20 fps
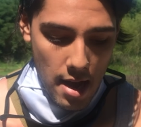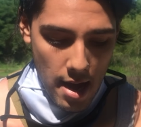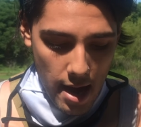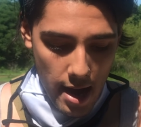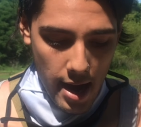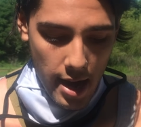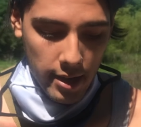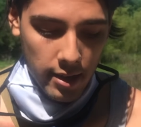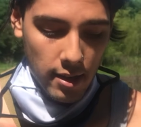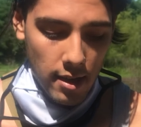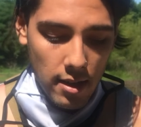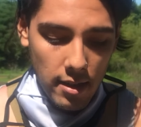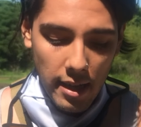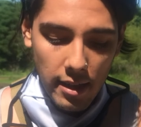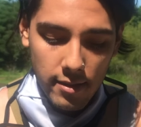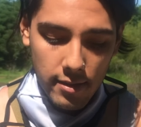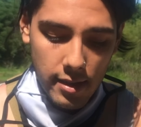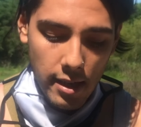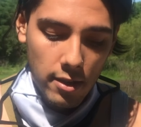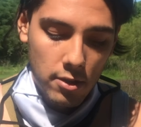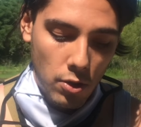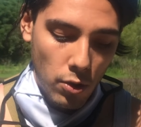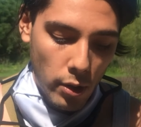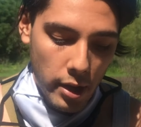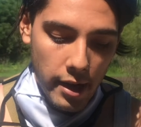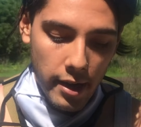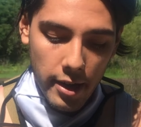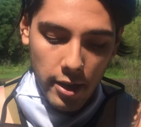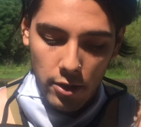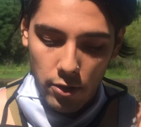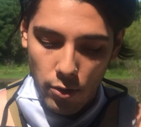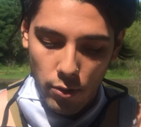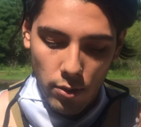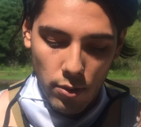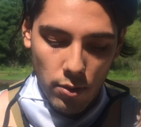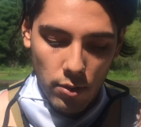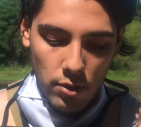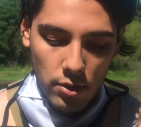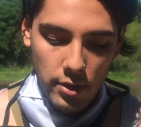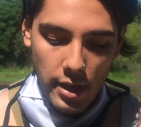And let's sit there
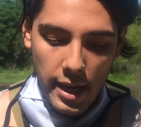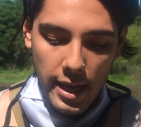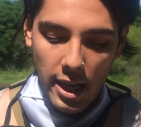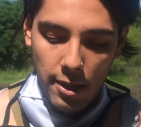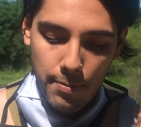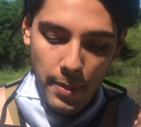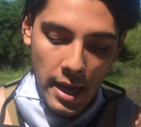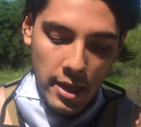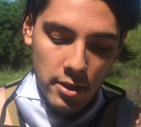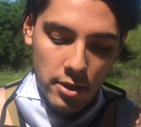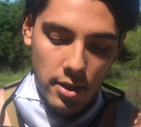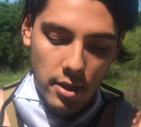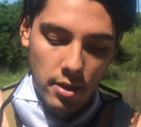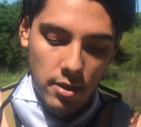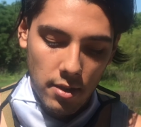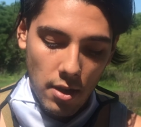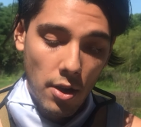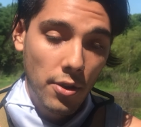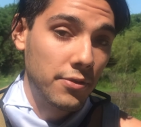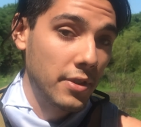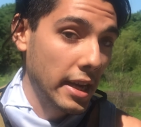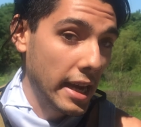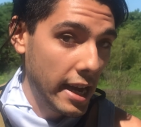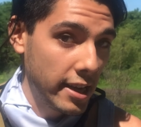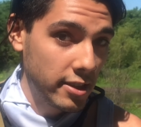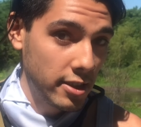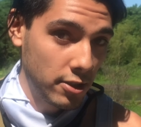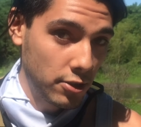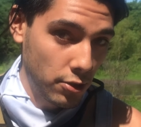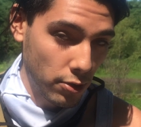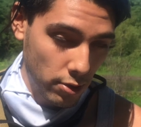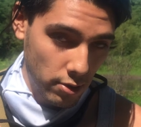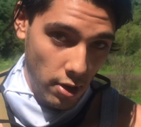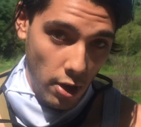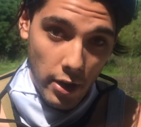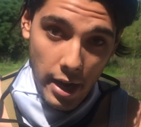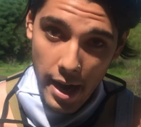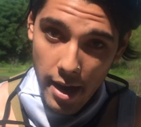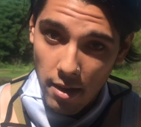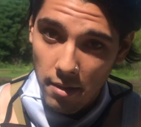to take advantage of the guided tour,
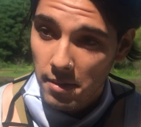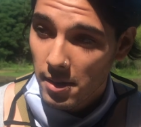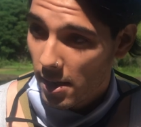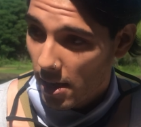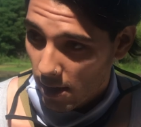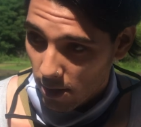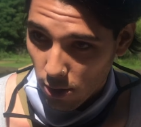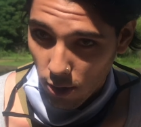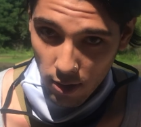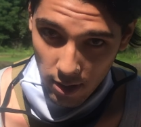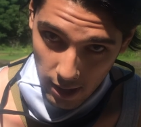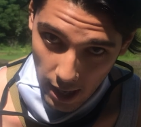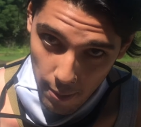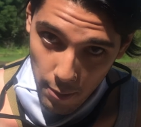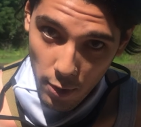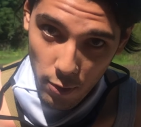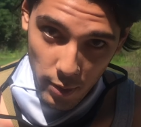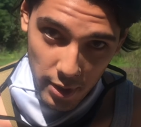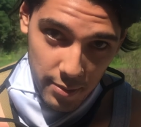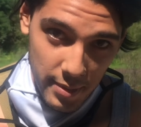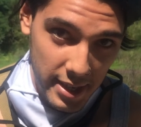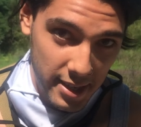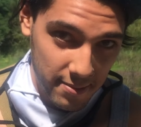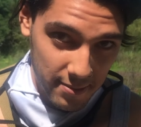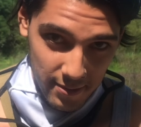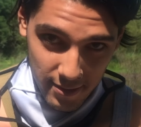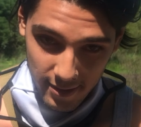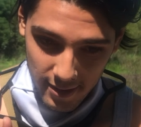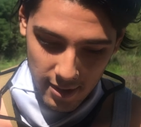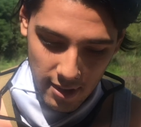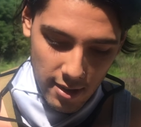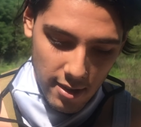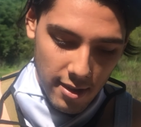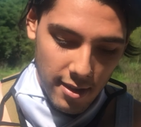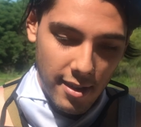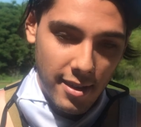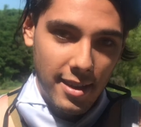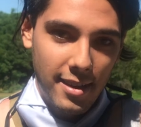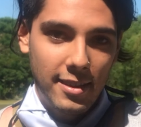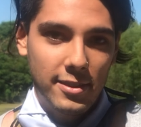okay? So come on with me.
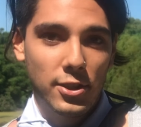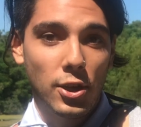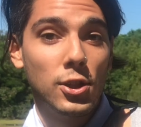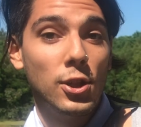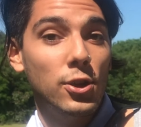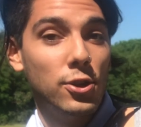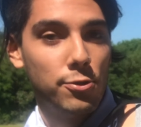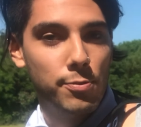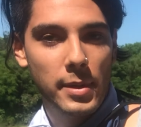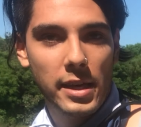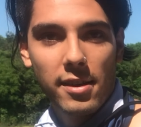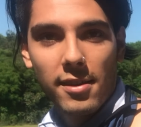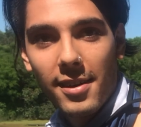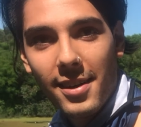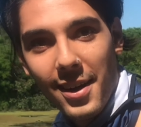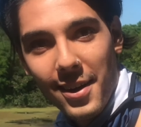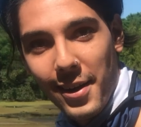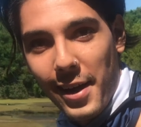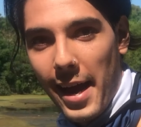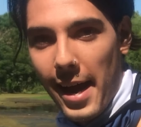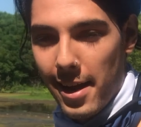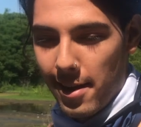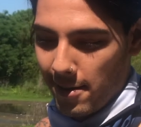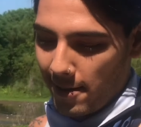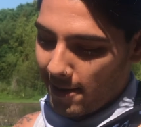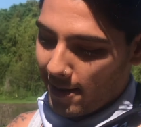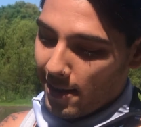Don't lose me. Okay.